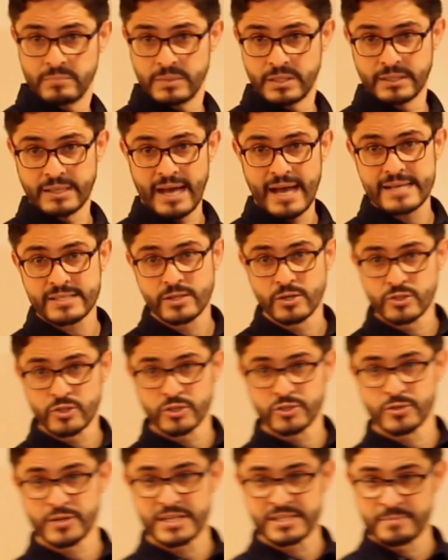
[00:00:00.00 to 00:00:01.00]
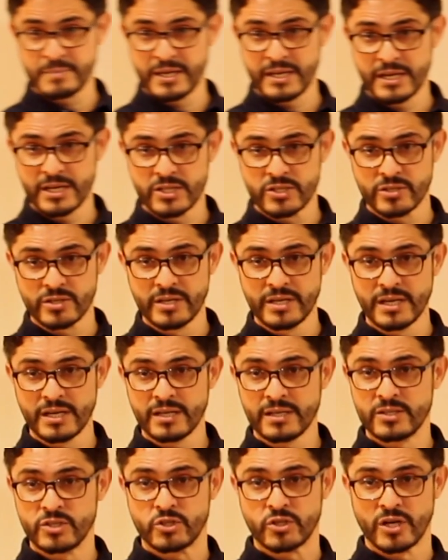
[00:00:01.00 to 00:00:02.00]
Did I ask you to trust me here,
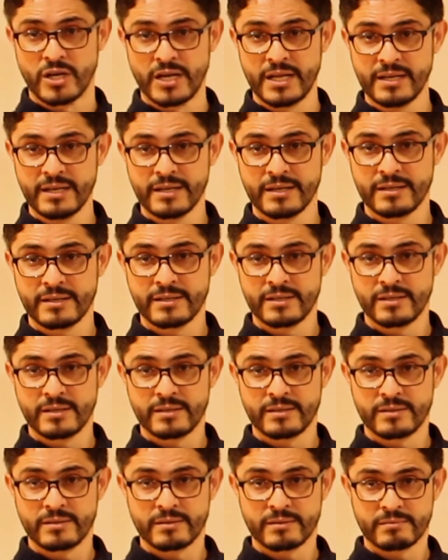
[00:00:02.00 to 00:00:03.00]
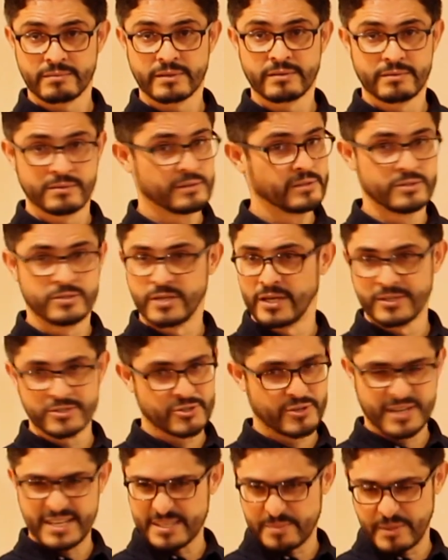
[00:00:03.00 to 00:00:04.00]
Junior? John?
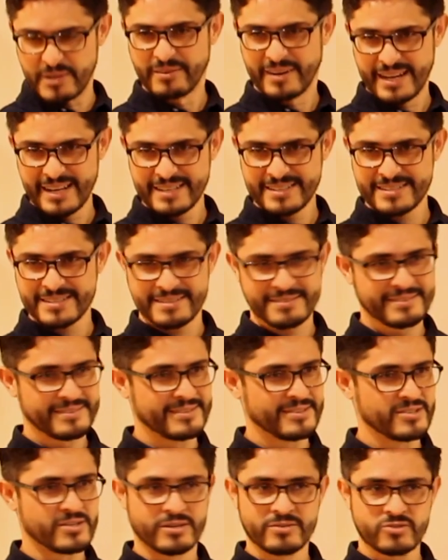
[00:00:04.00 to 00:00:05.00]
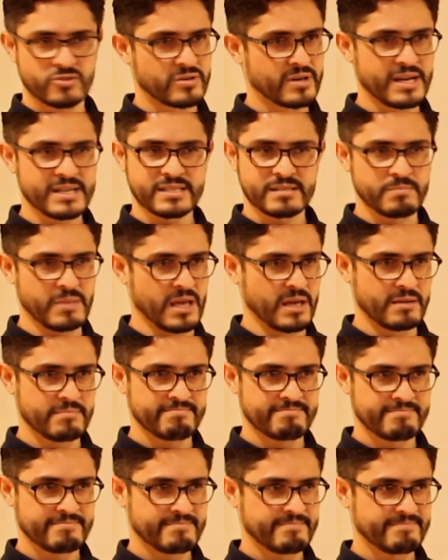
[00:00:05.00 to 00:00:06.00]
Don't trust me, right? Don't trust
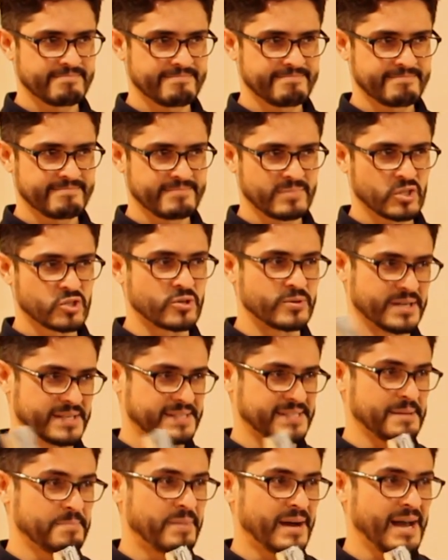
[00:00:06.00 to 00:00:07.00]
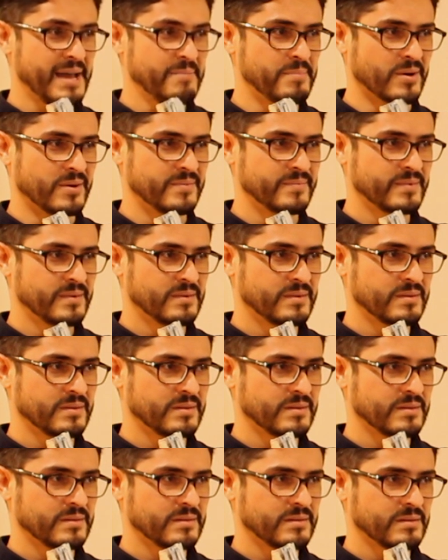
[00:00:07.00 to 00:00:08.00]
me. Trust the Bible.
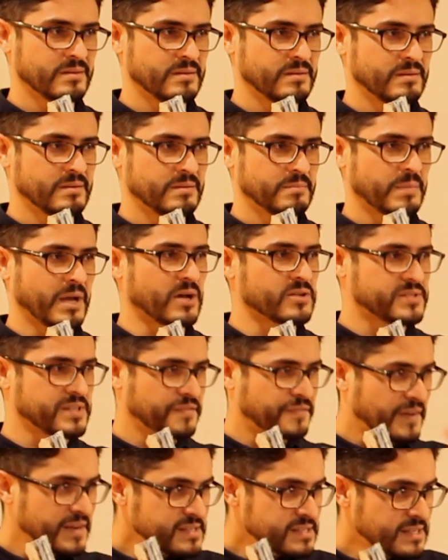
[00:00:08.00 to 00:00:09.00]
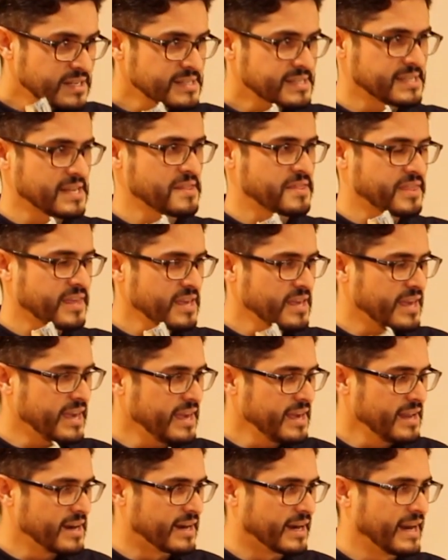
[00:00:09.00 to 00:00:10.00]
Because if I say something
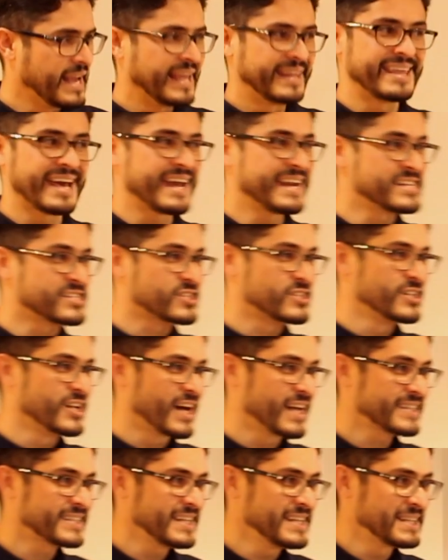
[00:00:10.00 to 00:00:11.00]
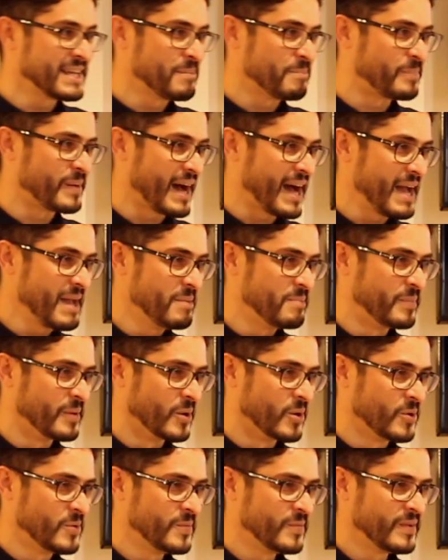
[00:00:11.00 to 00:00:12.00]
here that is not in the
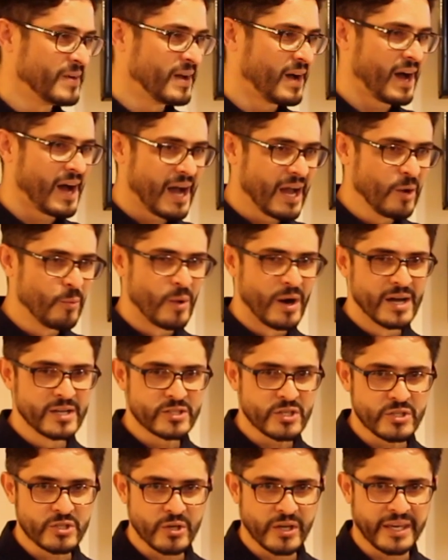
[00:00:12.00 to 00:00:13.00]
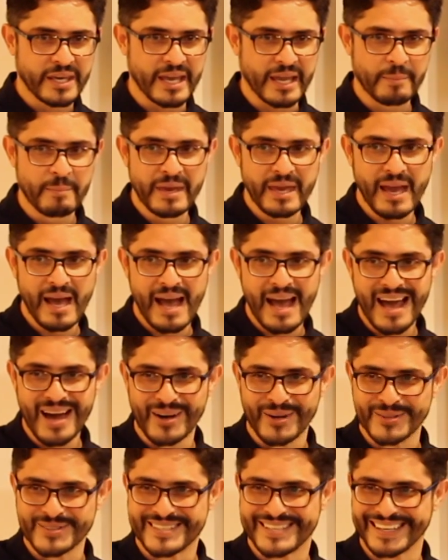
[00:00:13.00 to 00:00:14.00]
Bible, I want you to kick me
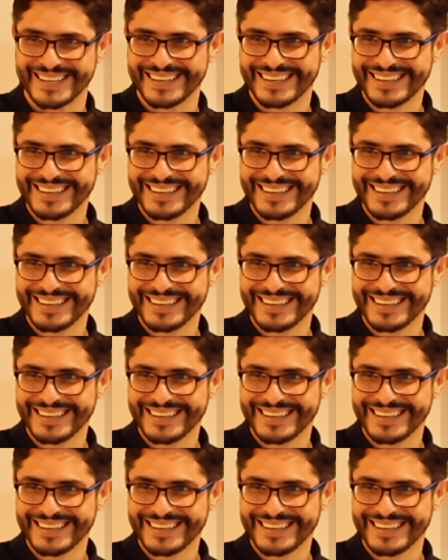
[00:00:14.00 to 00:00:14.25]
out.